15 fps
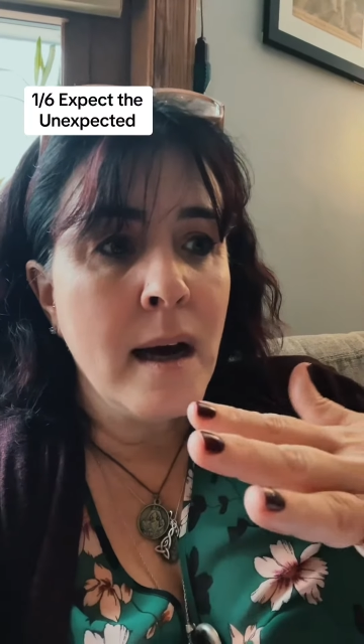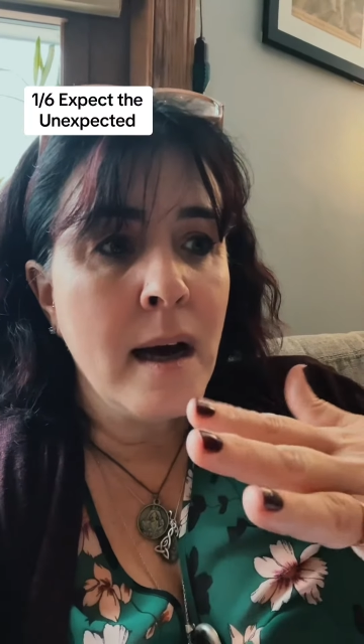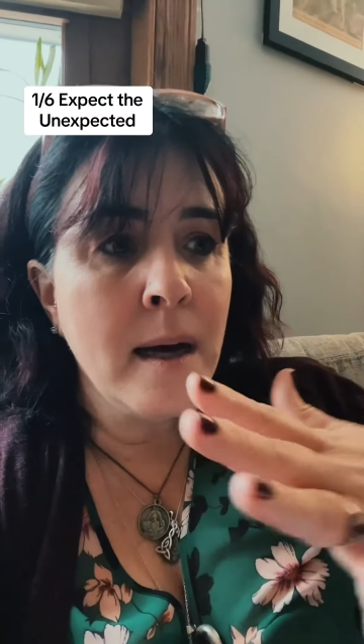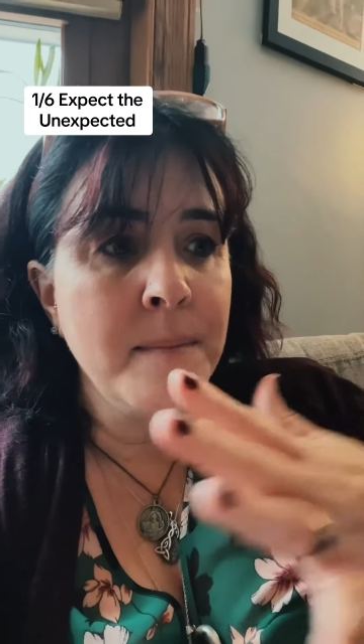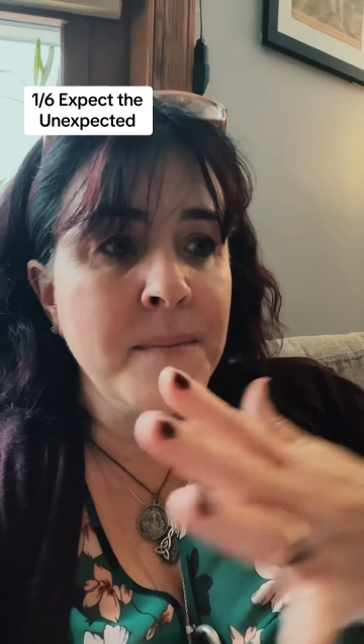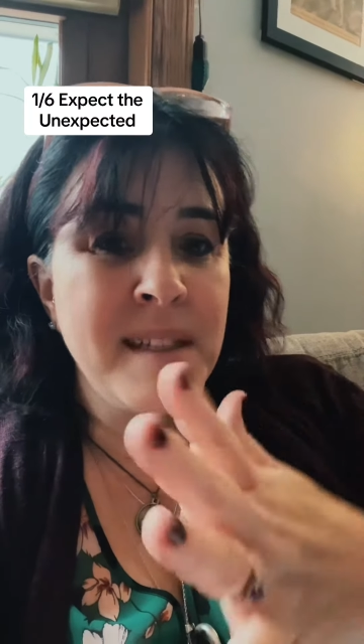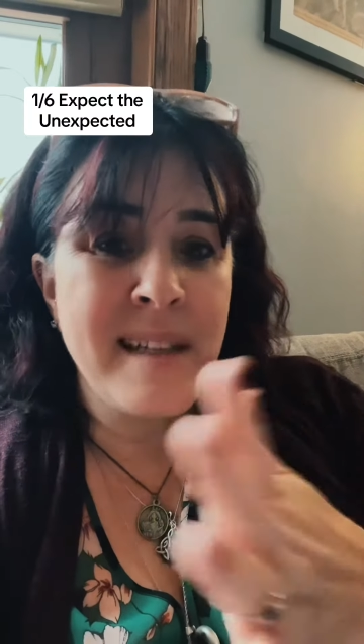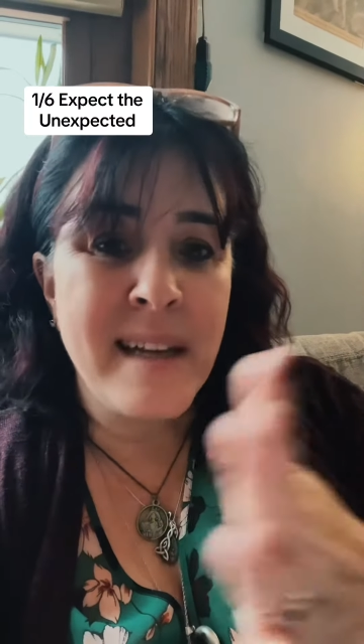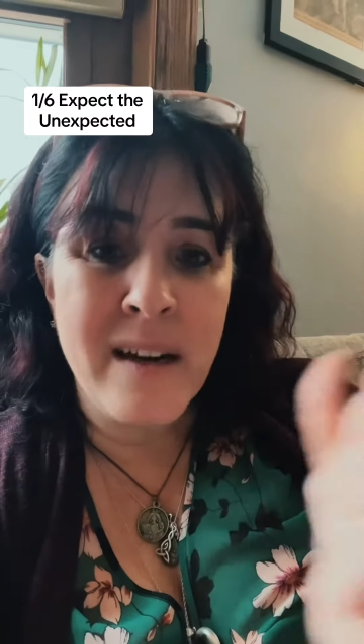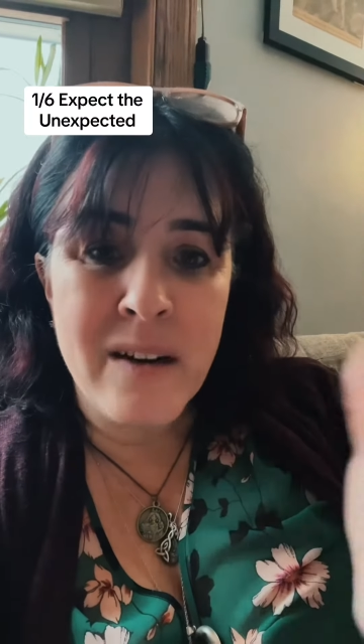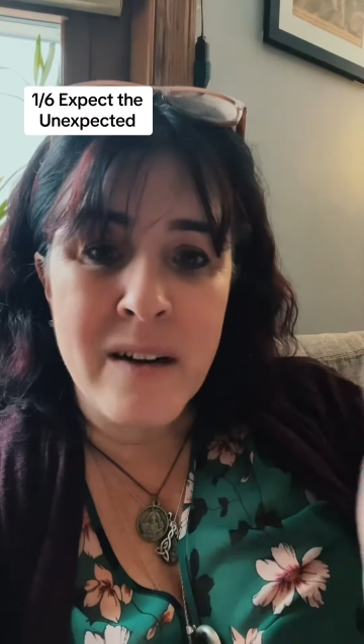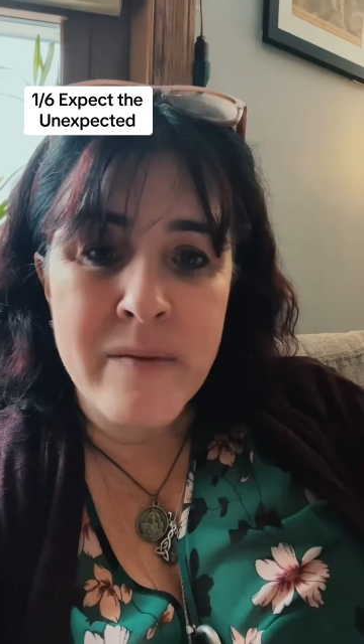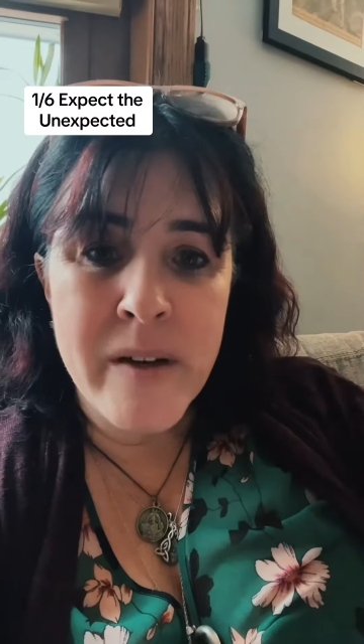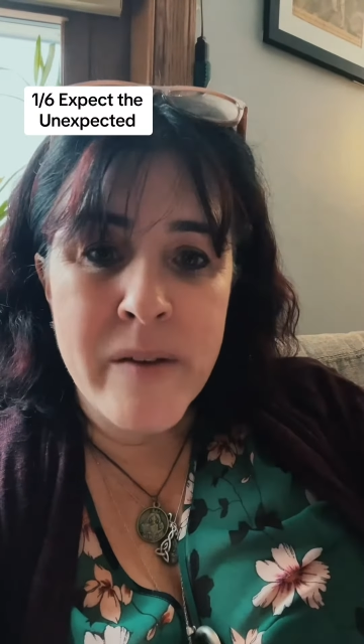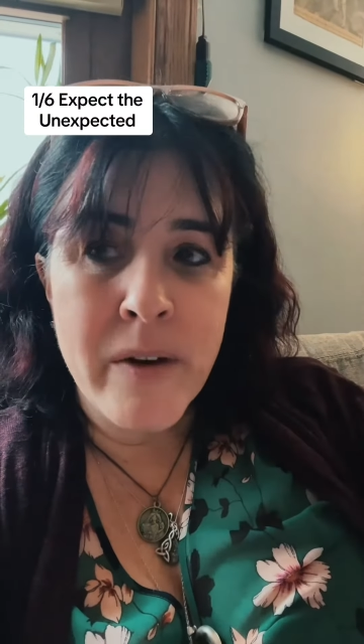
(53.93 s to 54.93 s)
um,
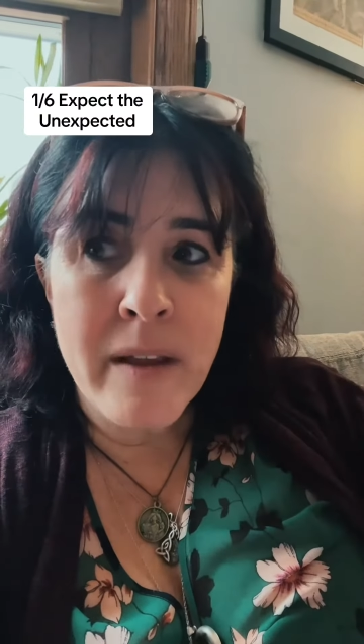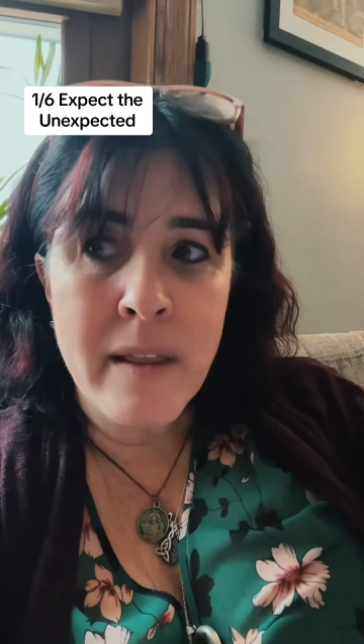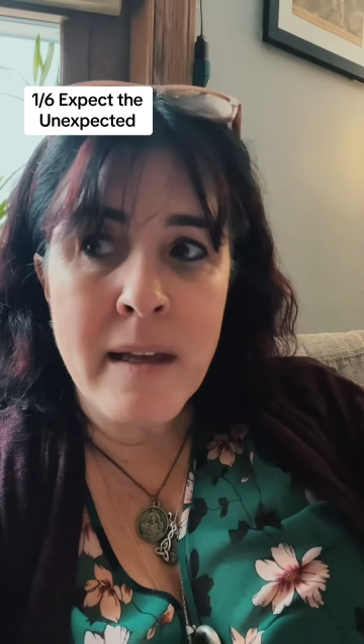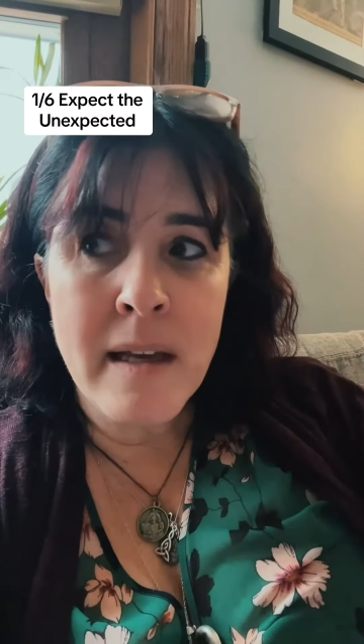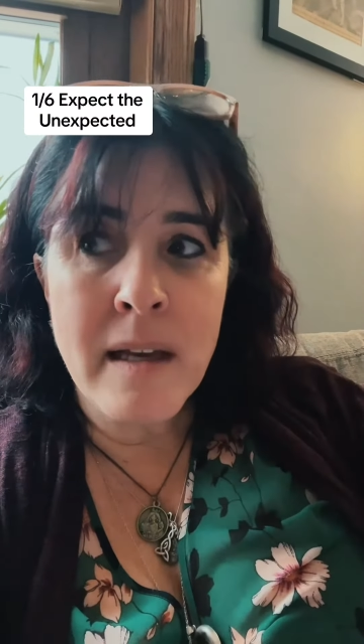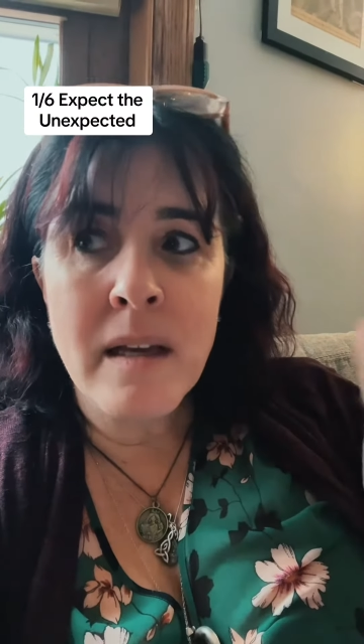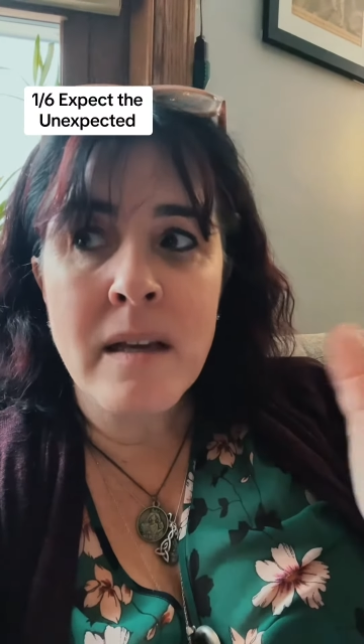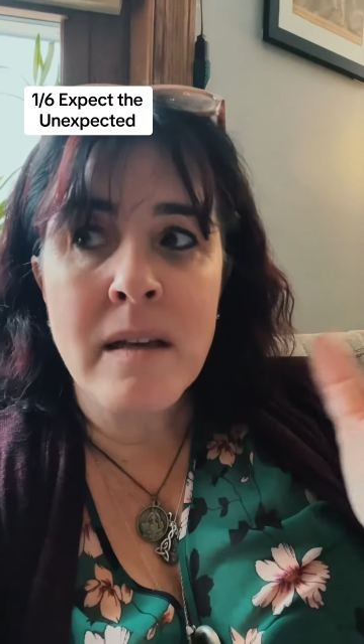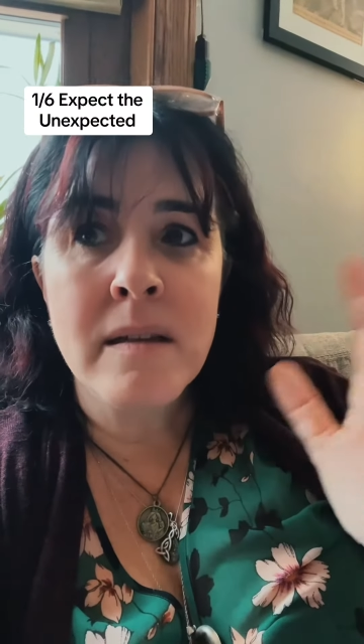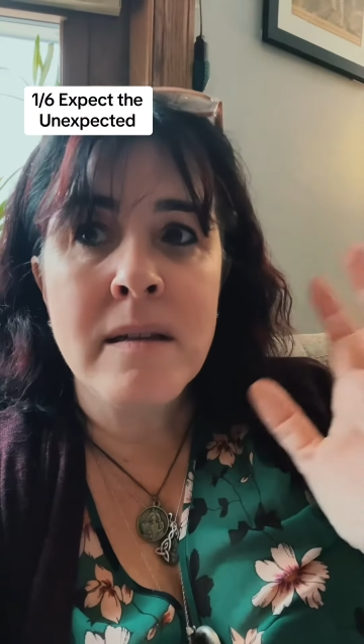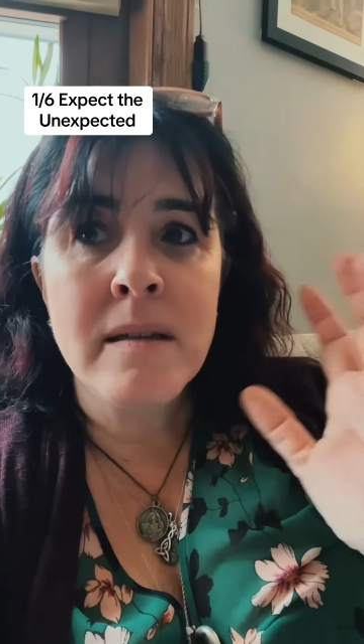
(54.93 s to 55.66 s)
scared of everything.